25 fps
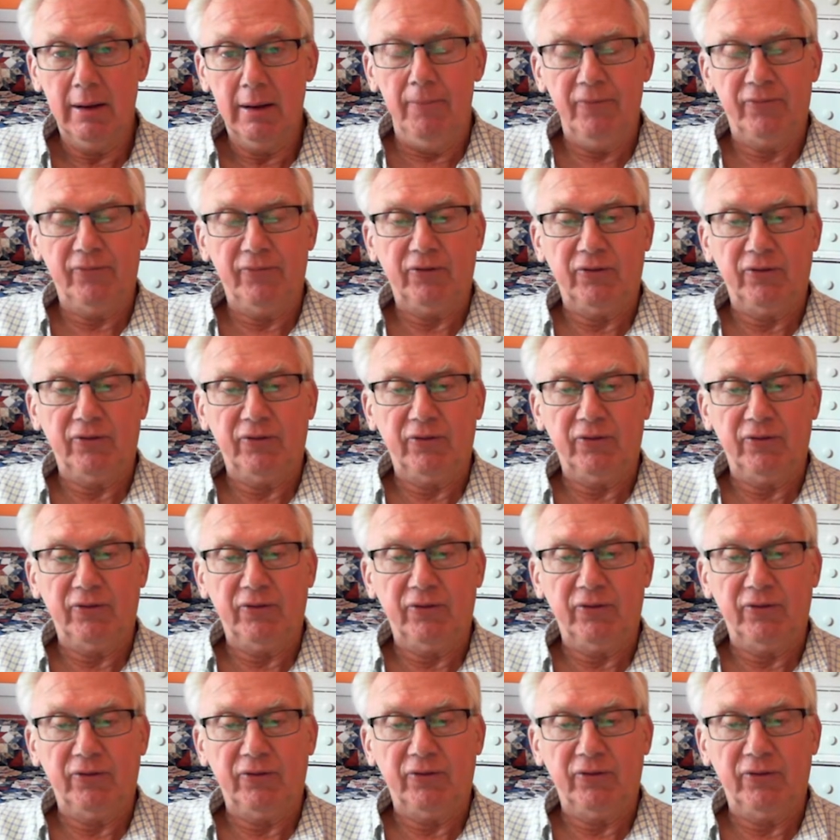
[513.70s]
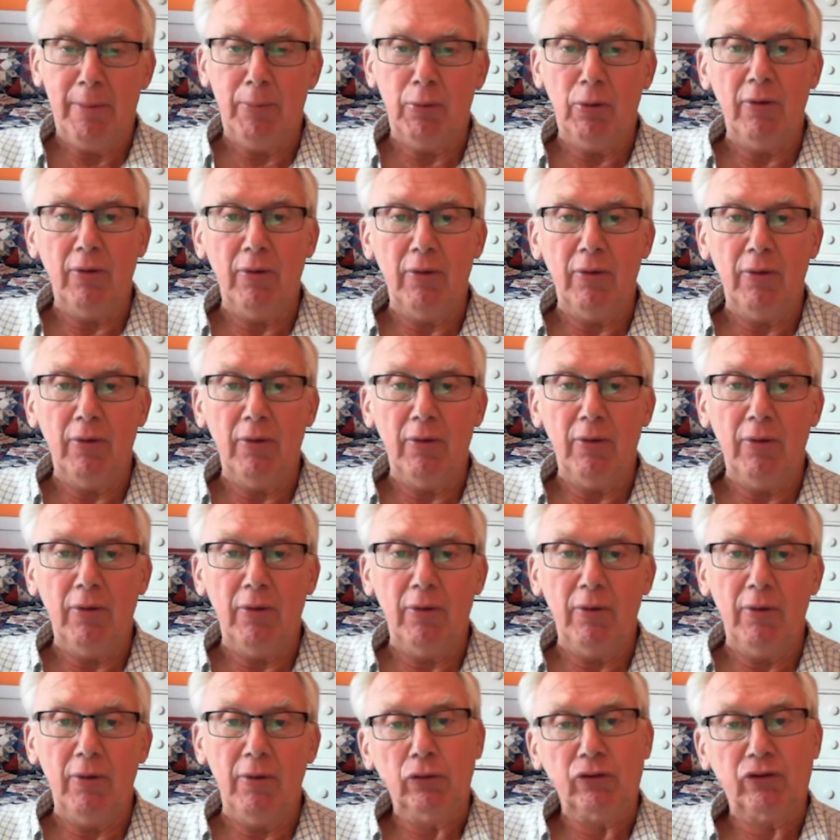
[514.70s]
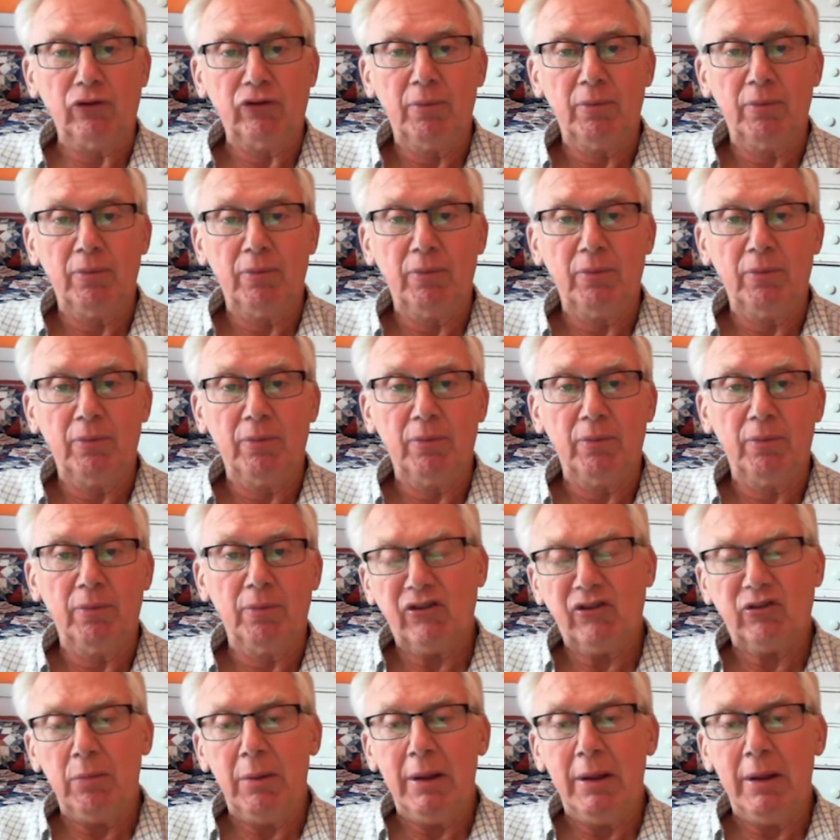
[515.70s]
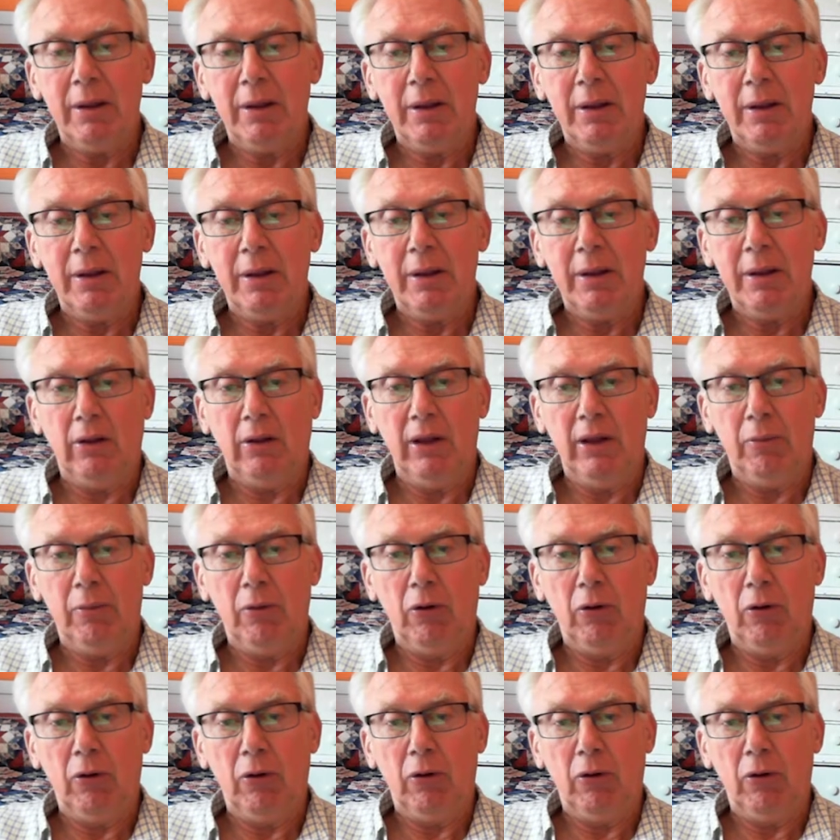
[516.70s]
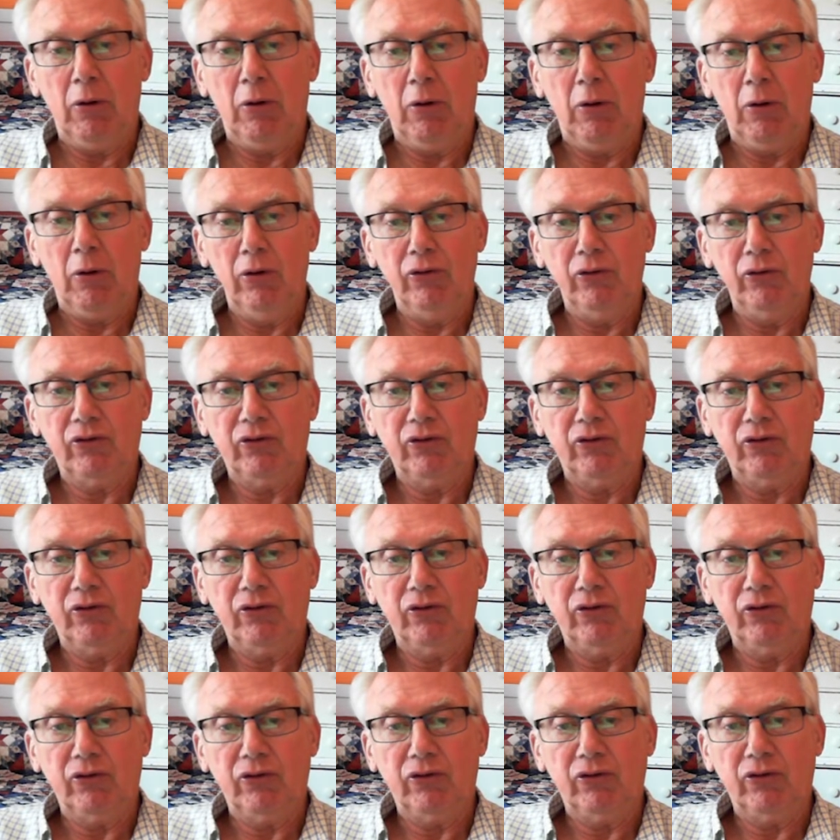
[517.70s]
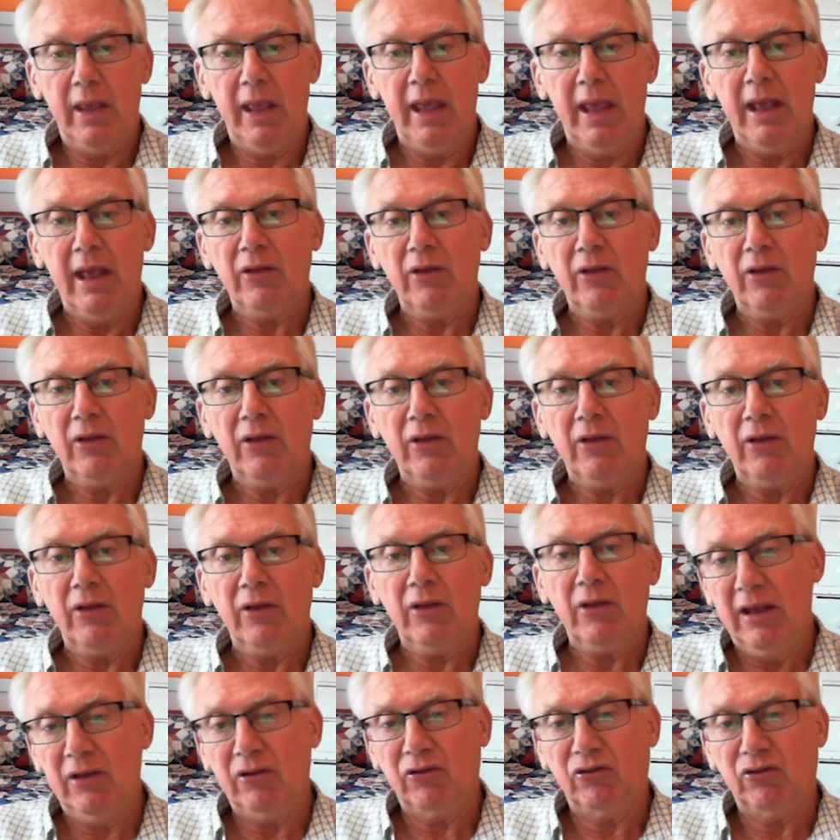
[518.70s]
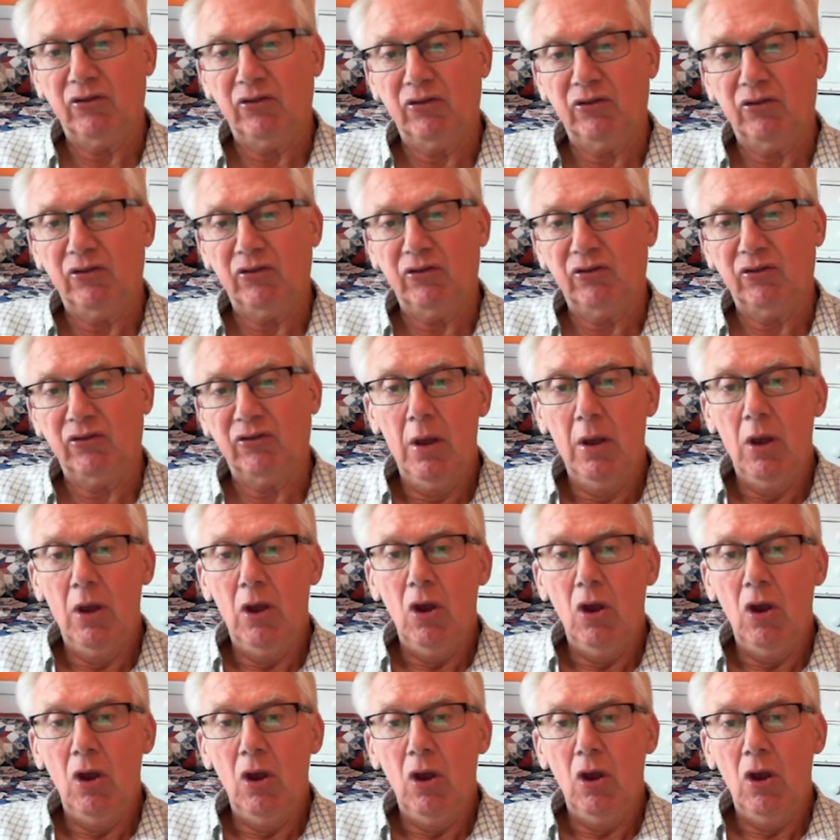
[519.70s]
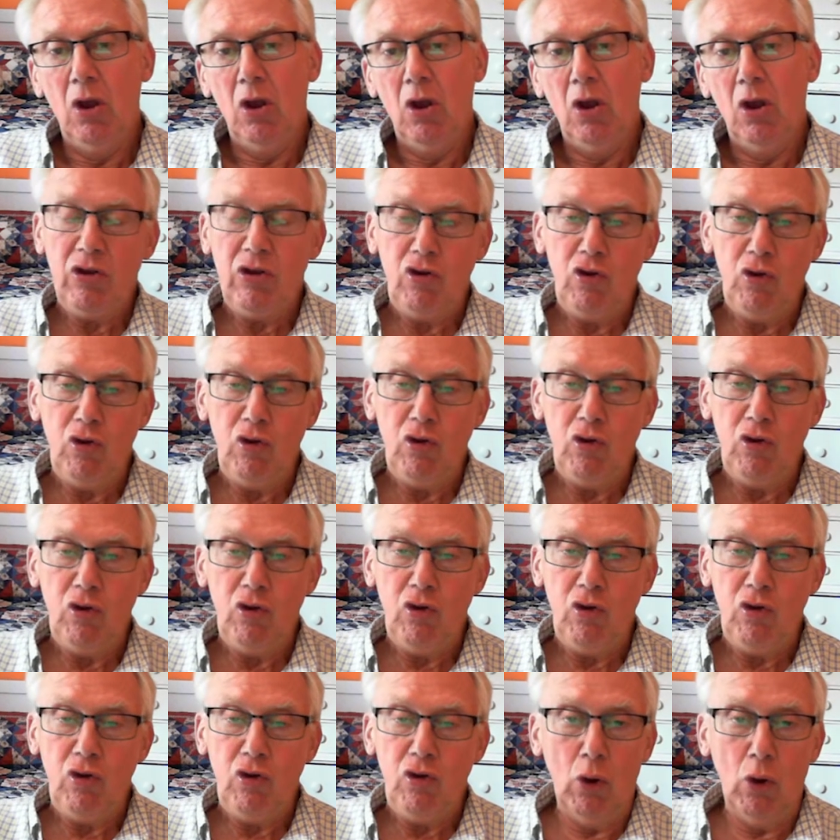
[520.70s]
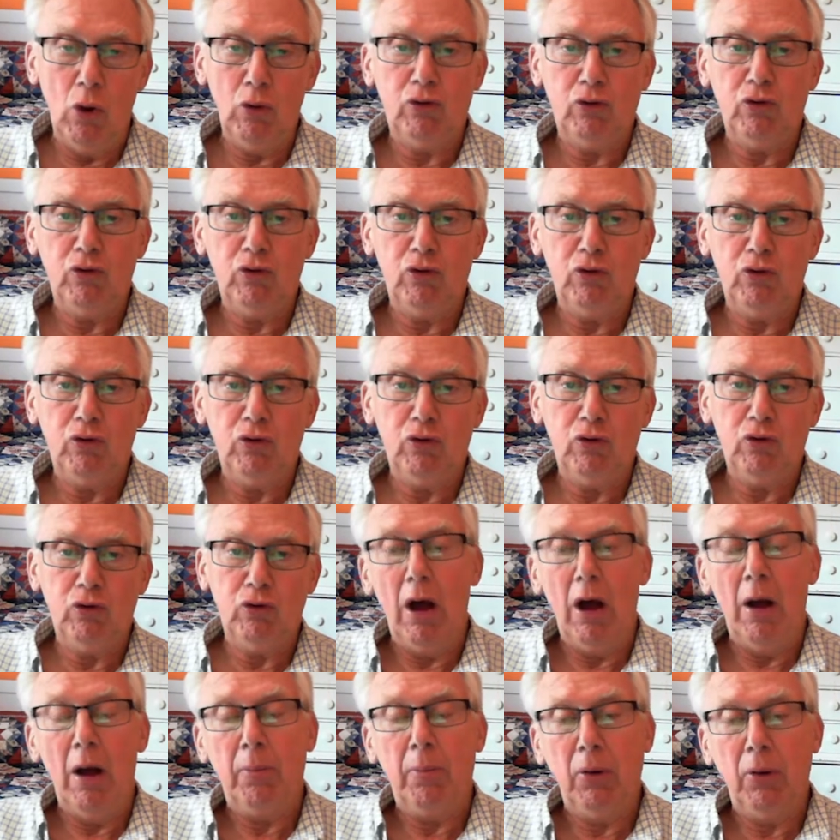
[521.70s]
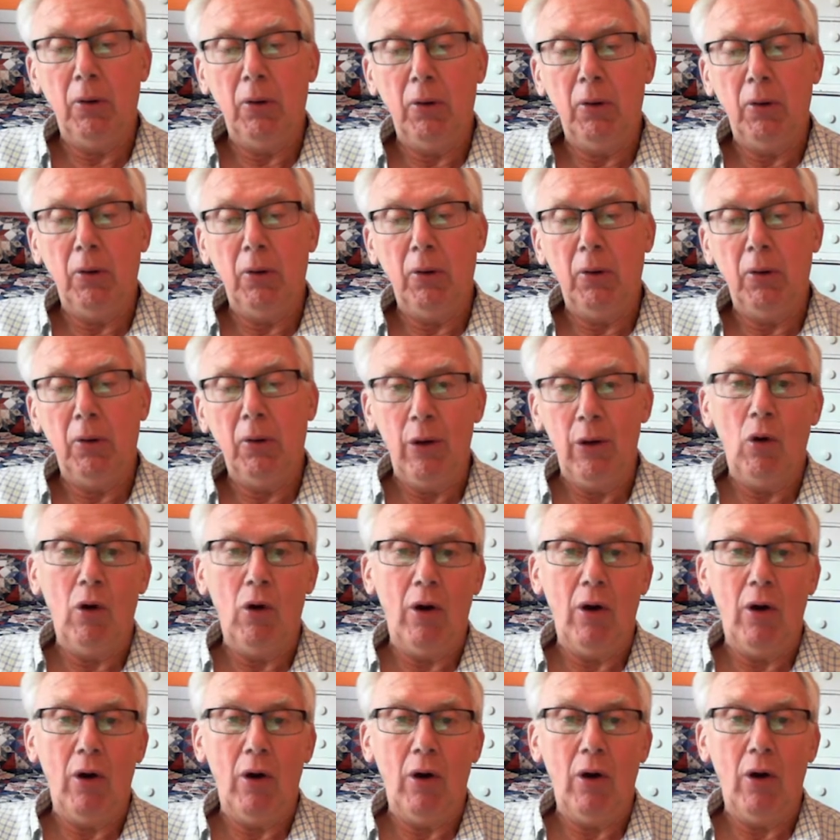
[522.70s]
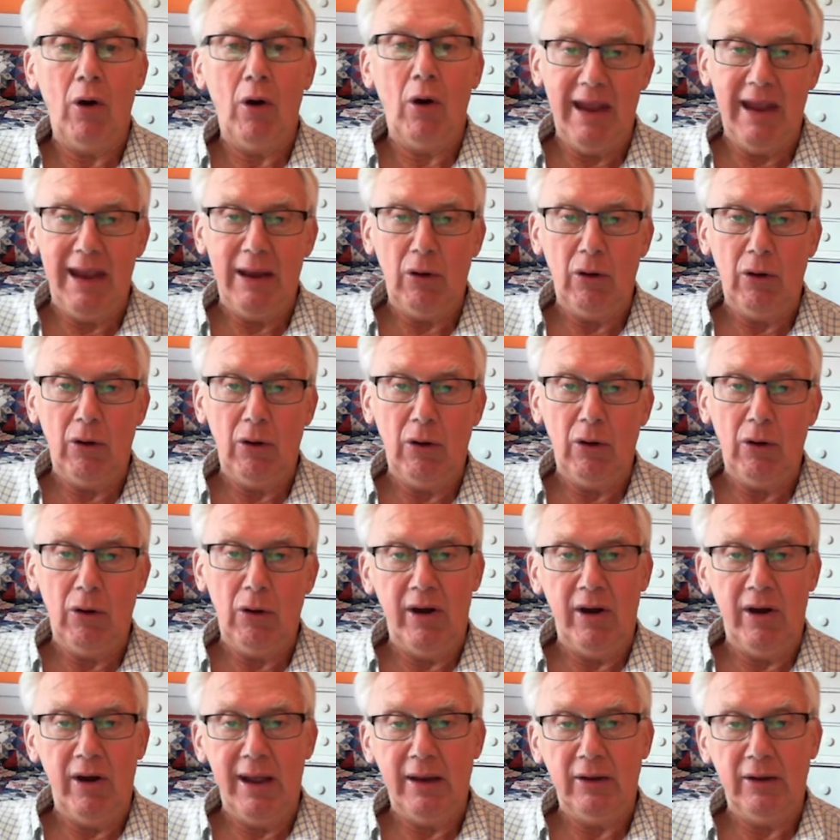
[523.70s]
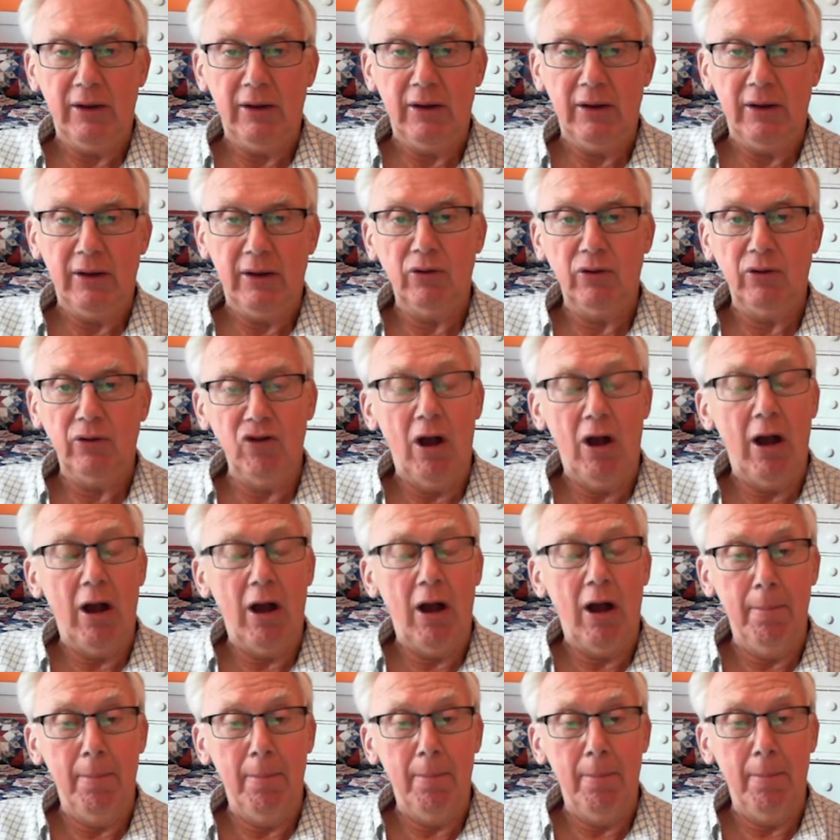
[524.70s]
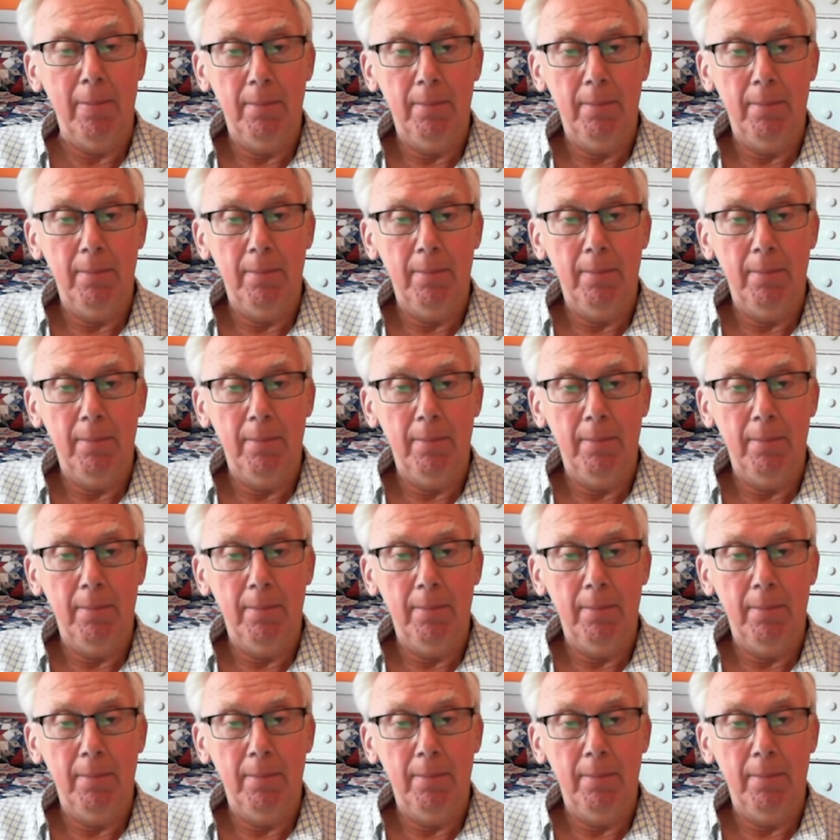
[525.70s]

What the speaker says: So, for example, if you used estimated direct labor hours as a base, when you go to apply or allocate overhead to the job,